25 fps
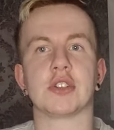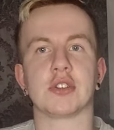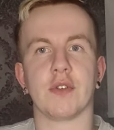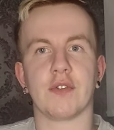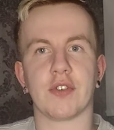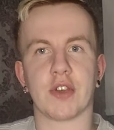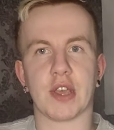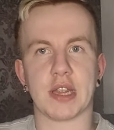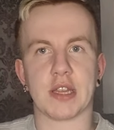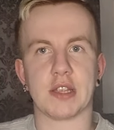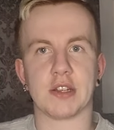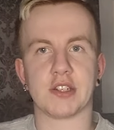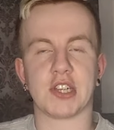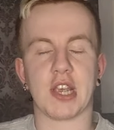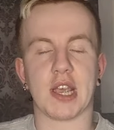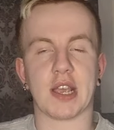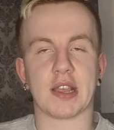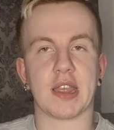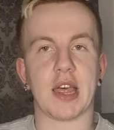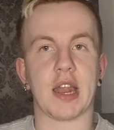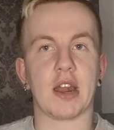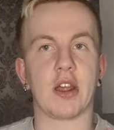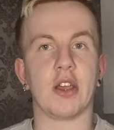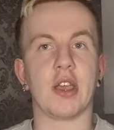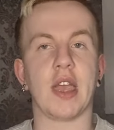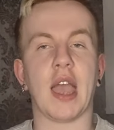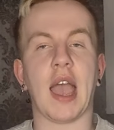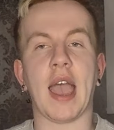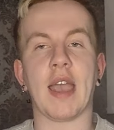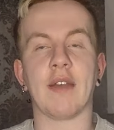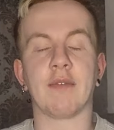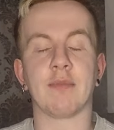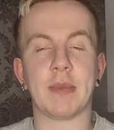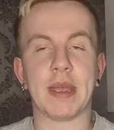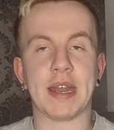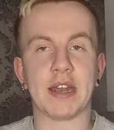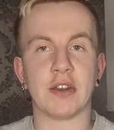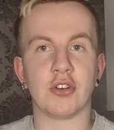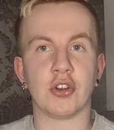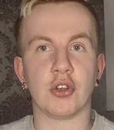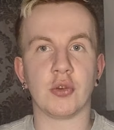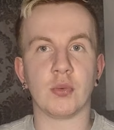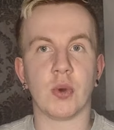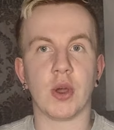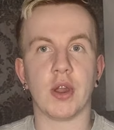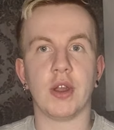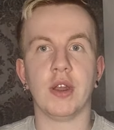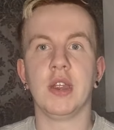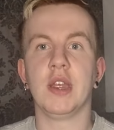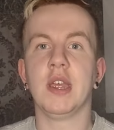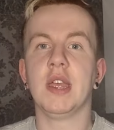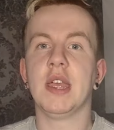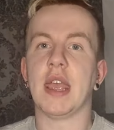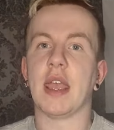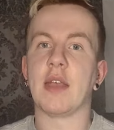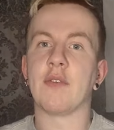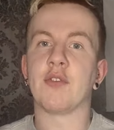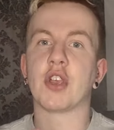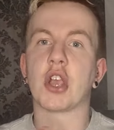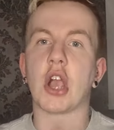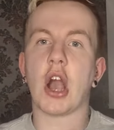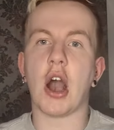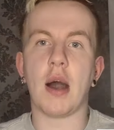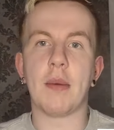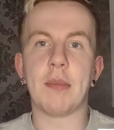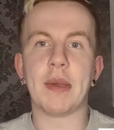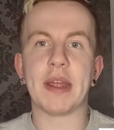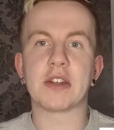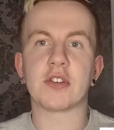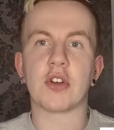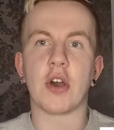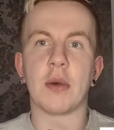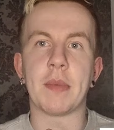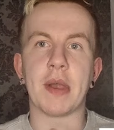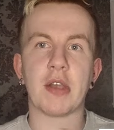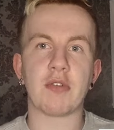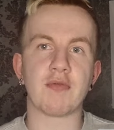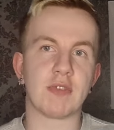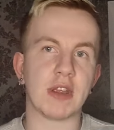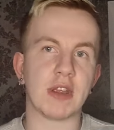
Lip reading: Don't forget to check that out. I've made a new one. If you comment on my